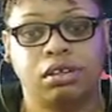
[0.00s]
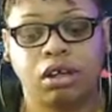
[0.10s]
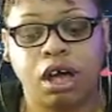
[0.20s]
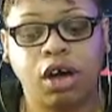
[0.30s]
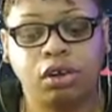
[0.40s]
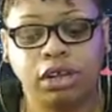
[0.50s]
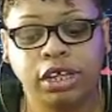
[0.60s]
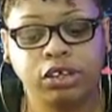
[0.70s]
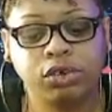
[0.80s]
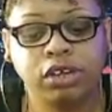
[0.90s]
Only
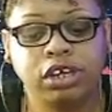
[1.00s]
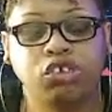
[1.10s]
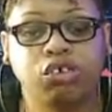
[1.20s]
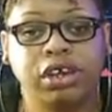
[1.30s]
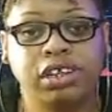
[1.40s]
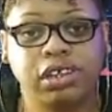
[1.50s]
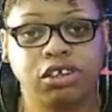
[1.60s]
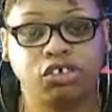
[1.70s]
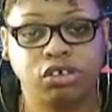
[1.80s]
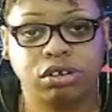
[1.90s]
you can
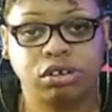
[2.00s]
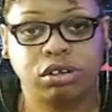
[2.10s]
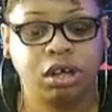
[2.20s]
transition.